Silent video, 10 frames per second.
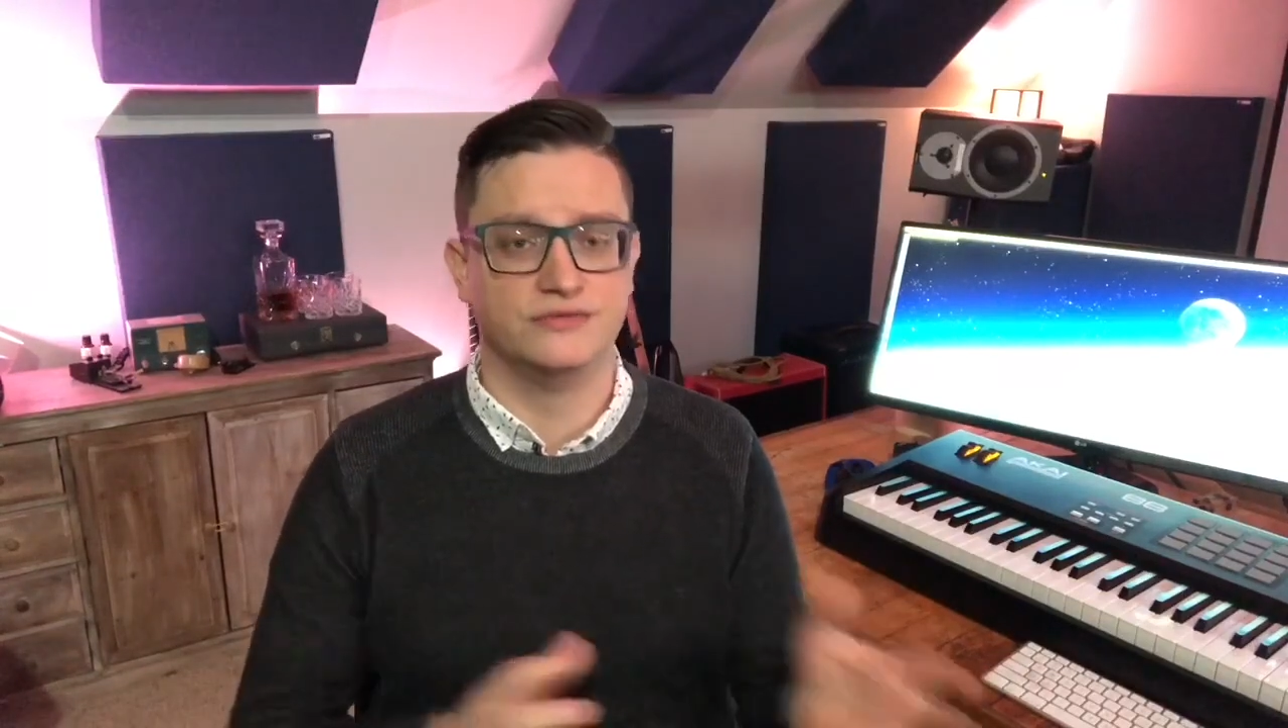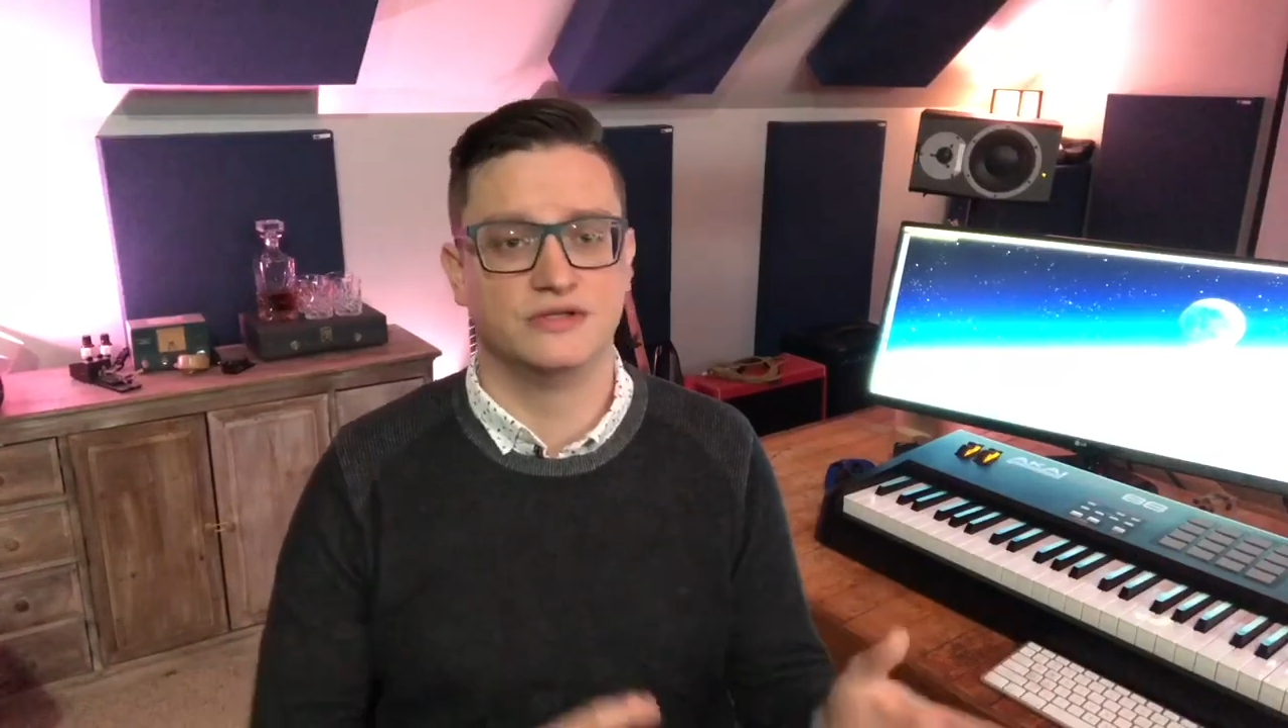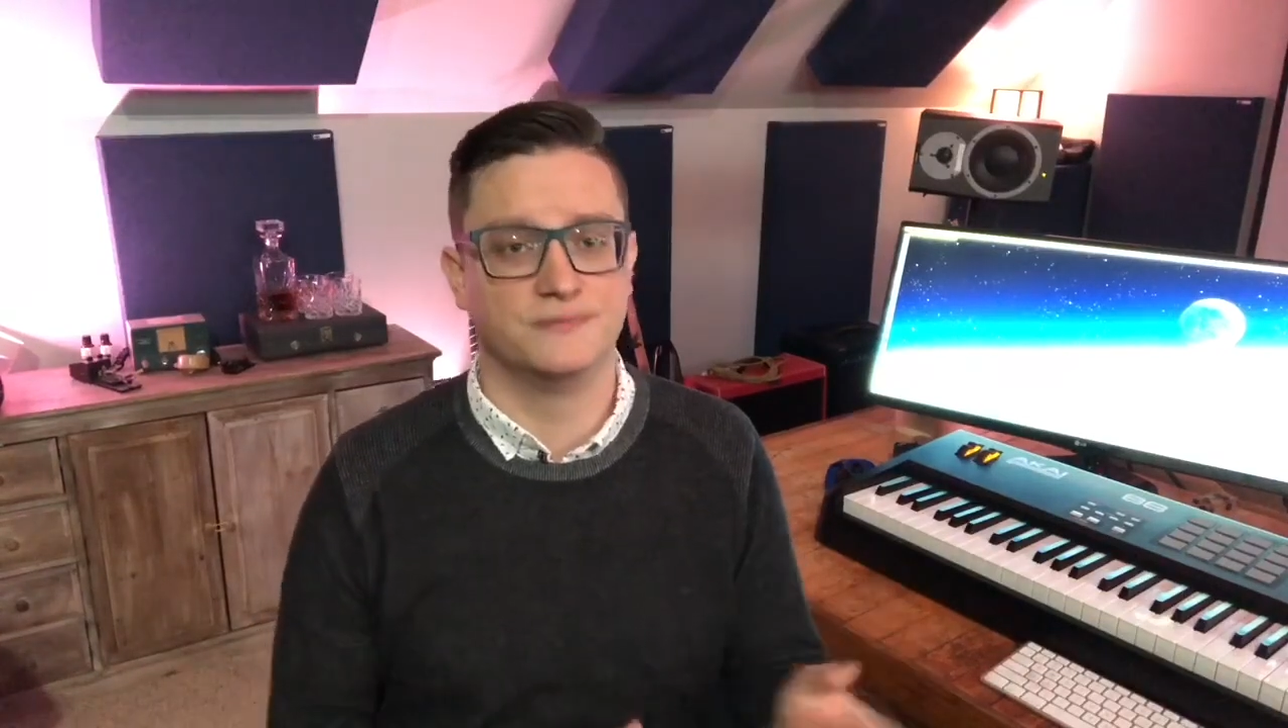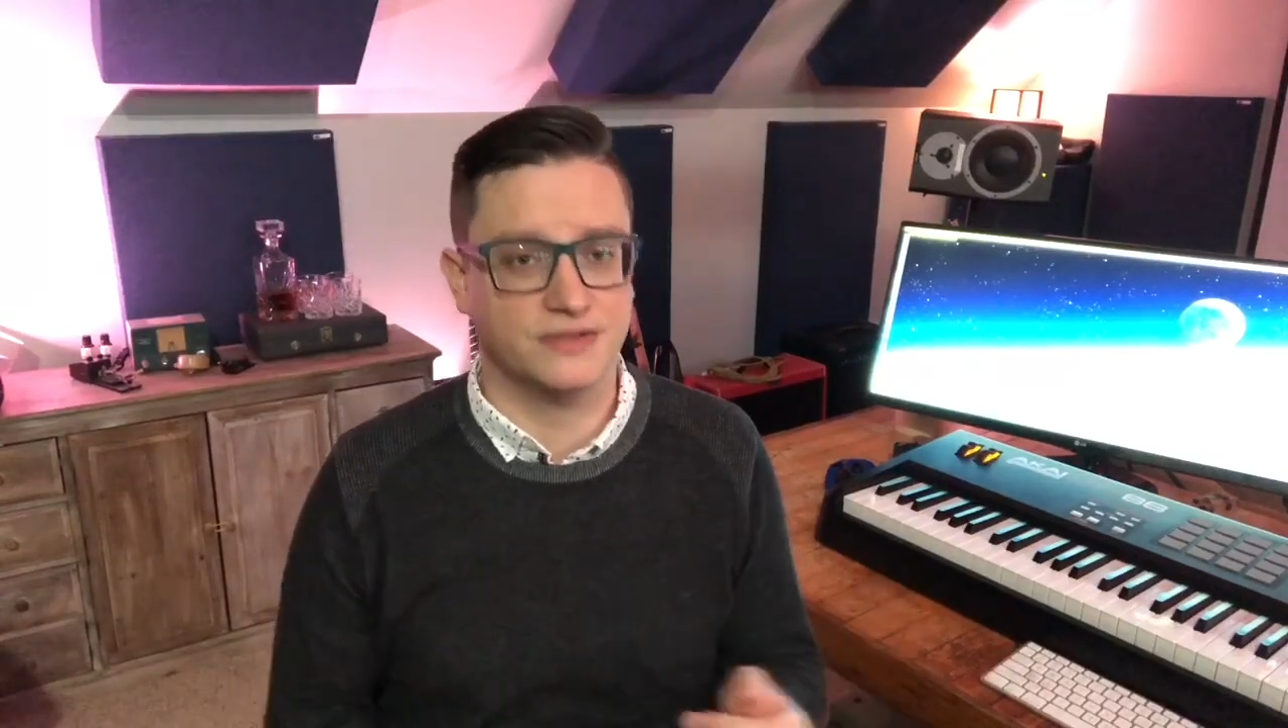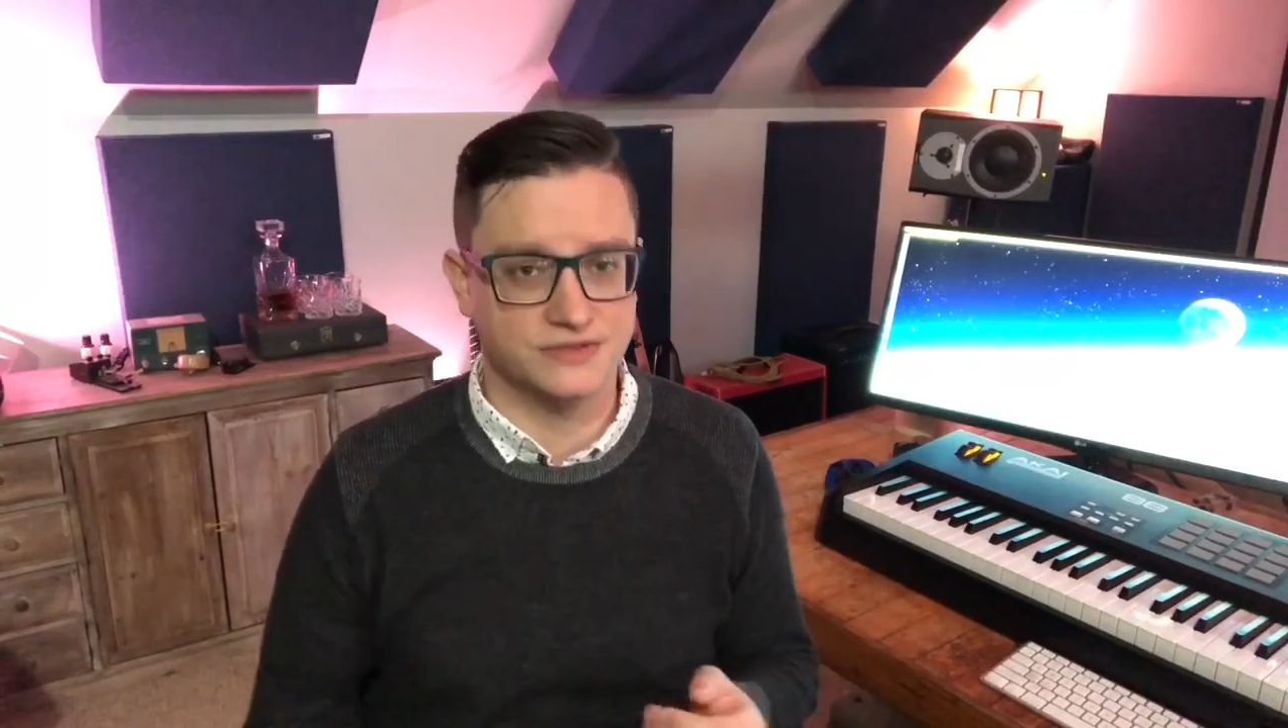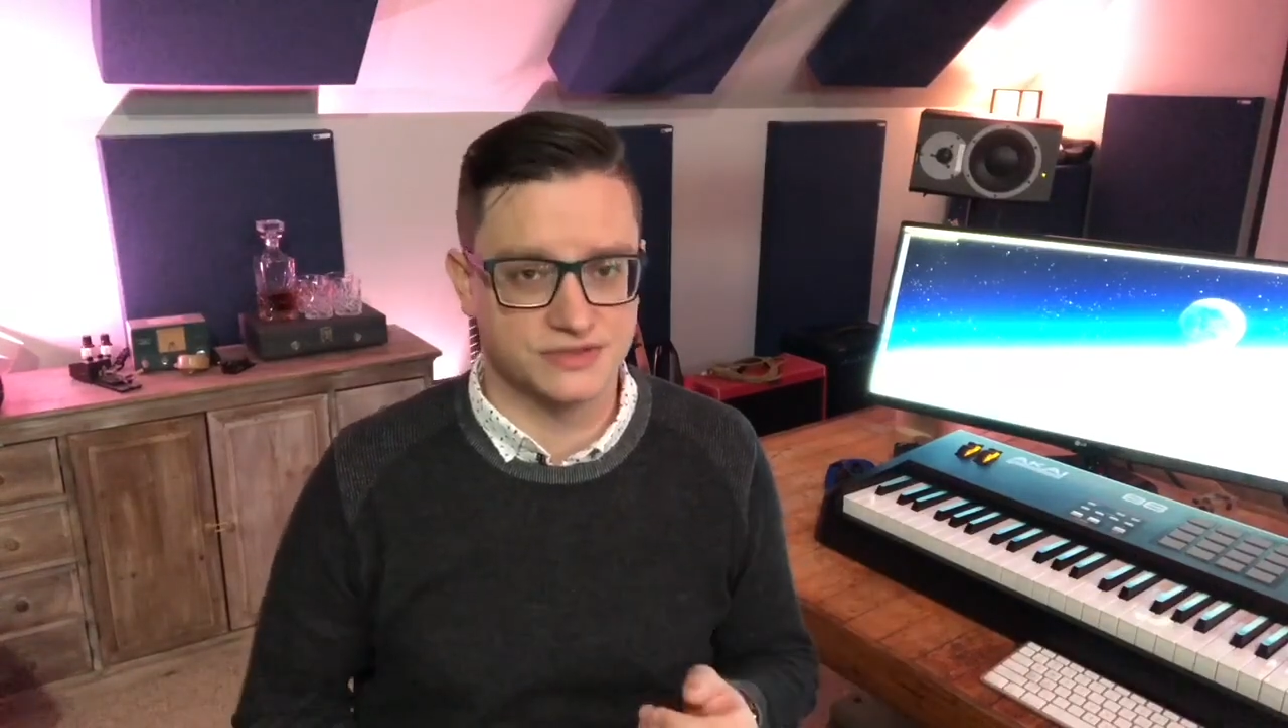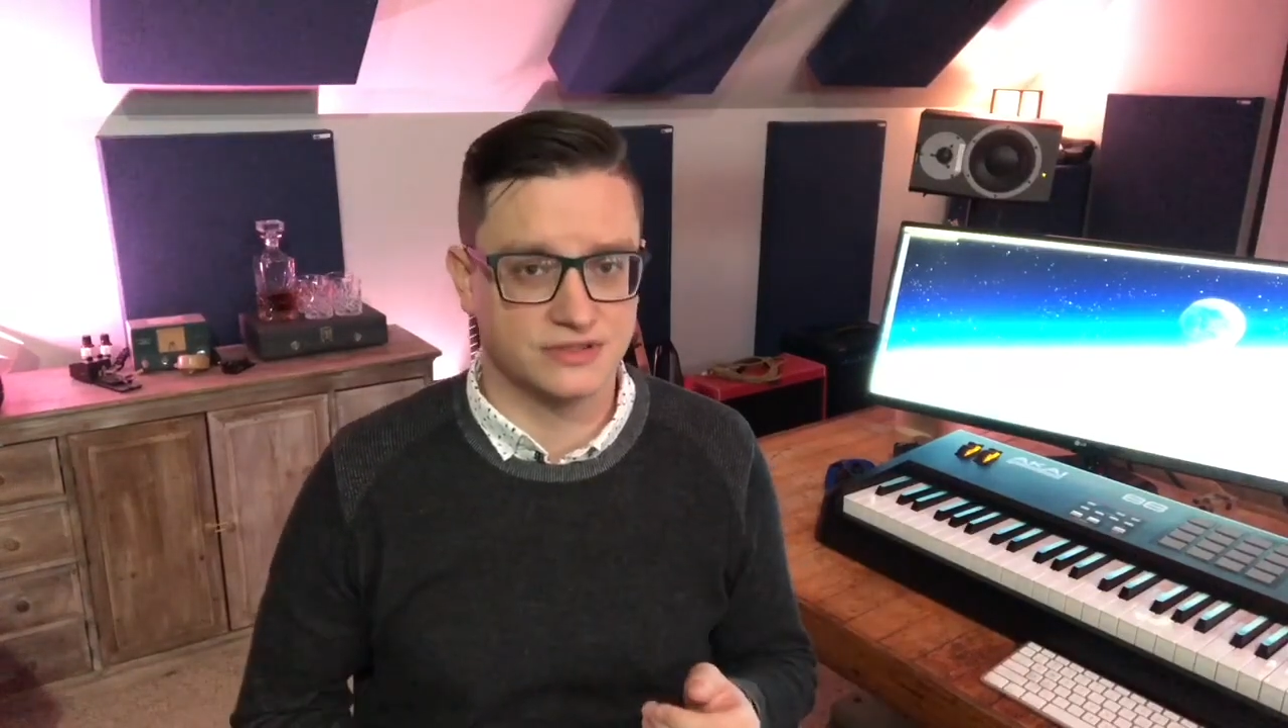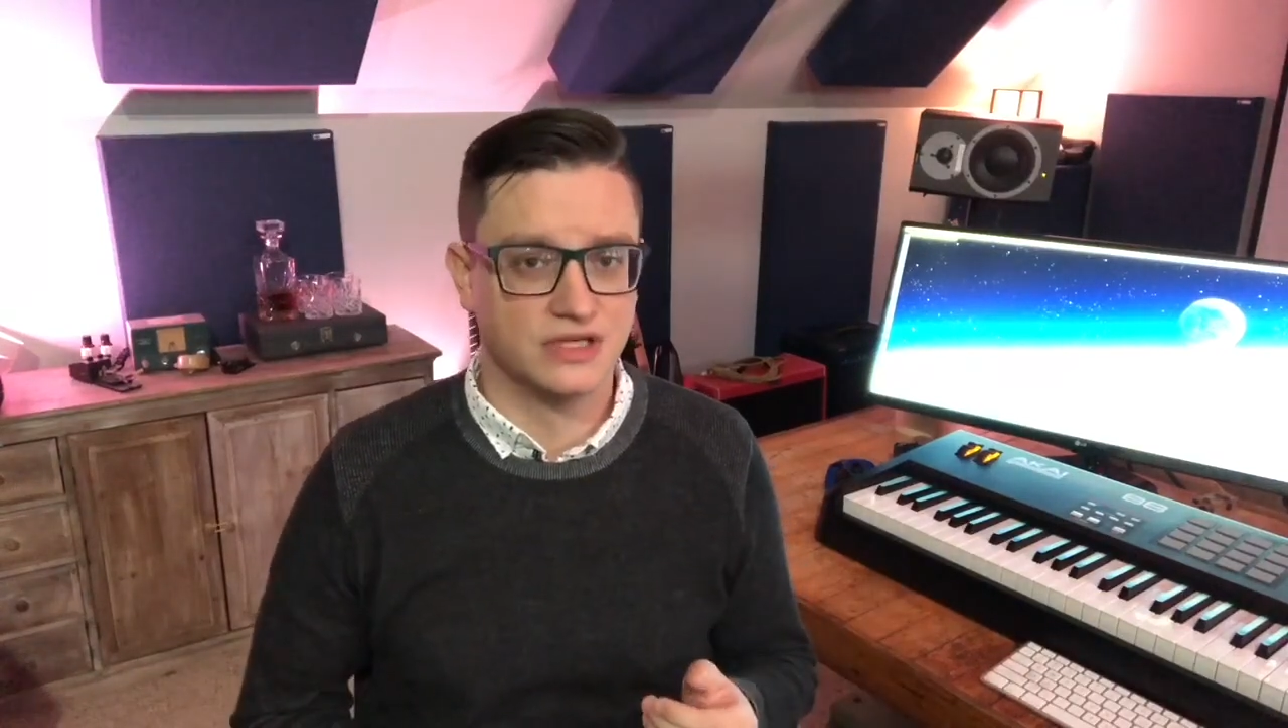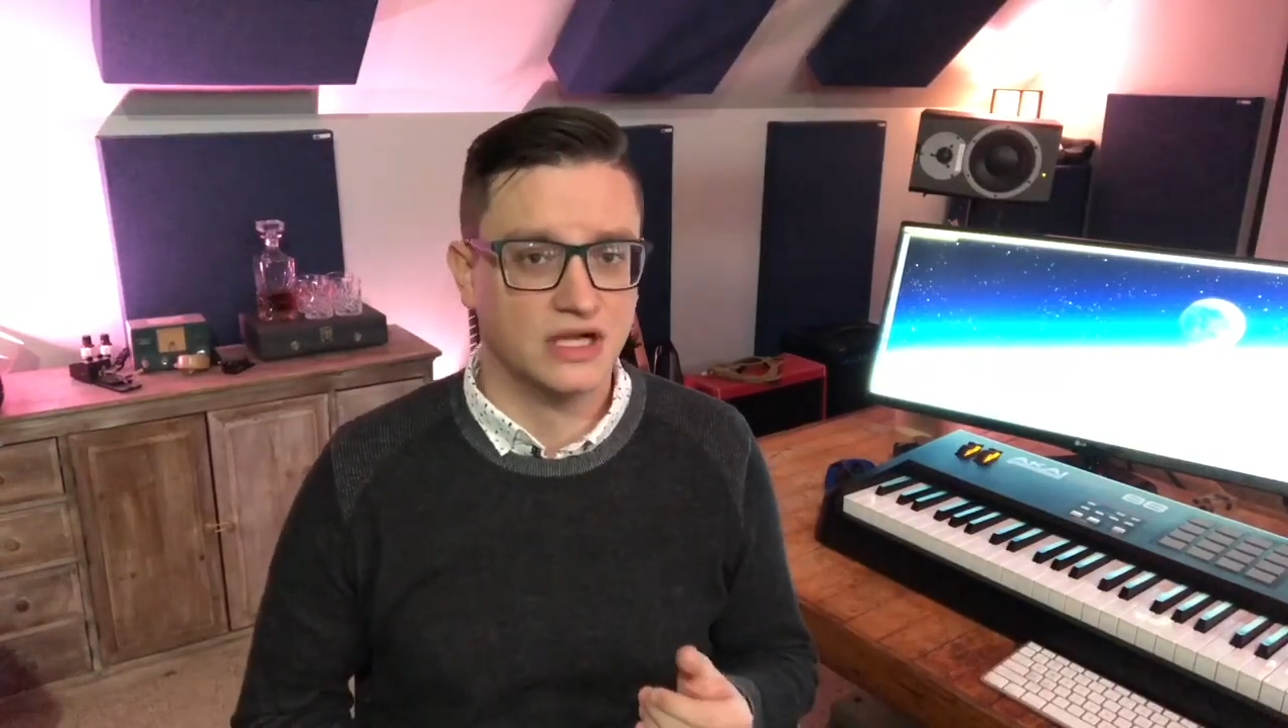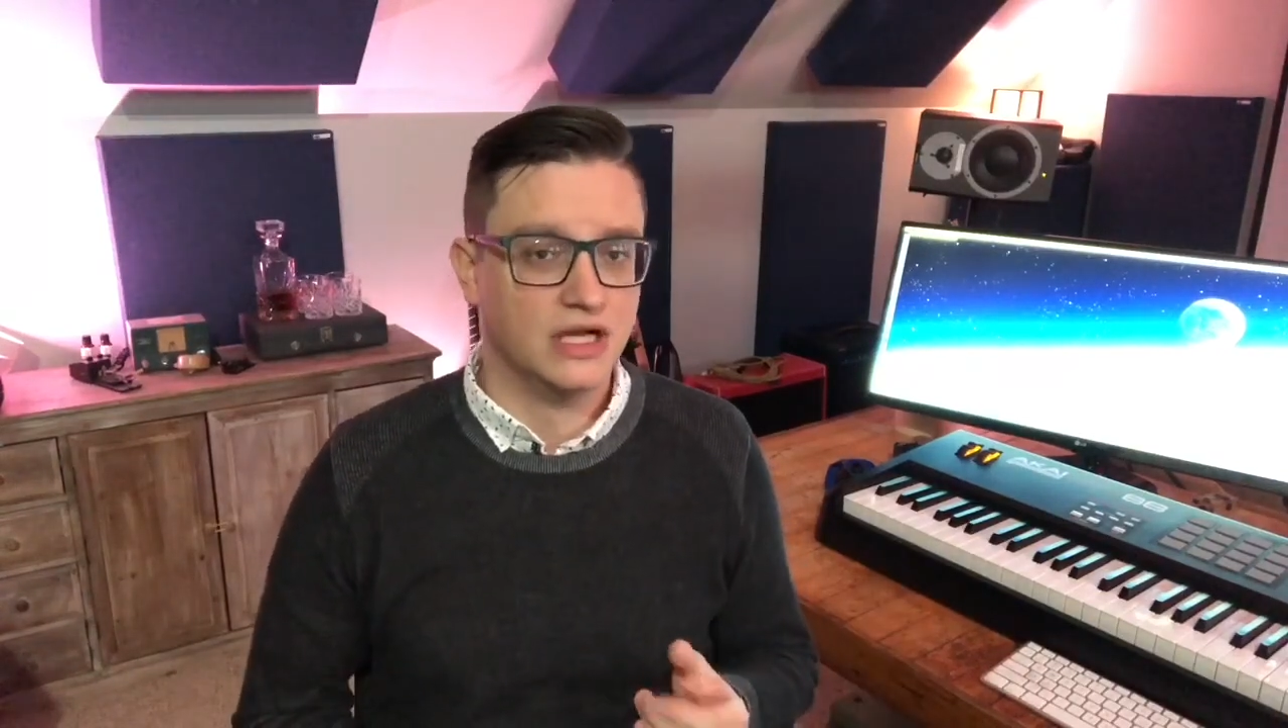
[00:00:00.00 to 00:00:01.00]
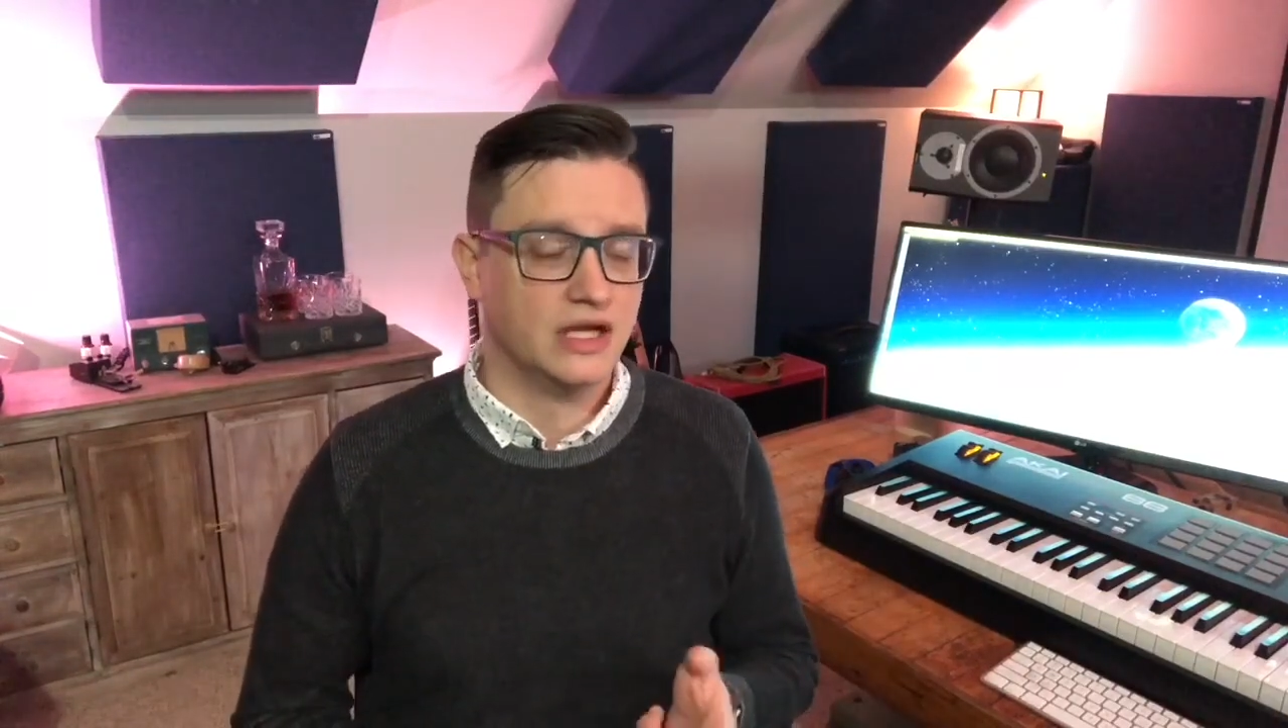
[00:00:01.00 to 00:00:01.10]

to a composer.